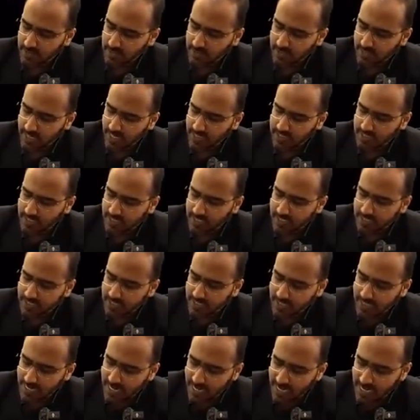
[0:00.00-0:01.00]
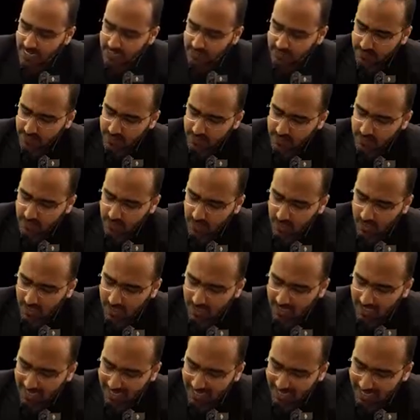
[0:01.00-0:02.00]
Next is a gas which is
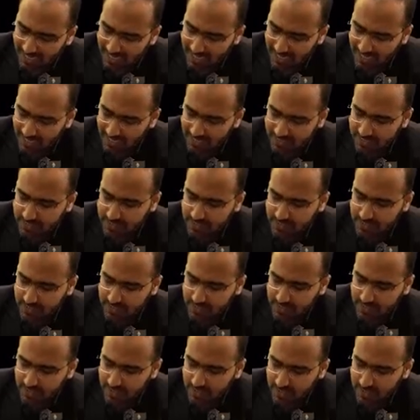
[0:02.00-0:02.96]
called as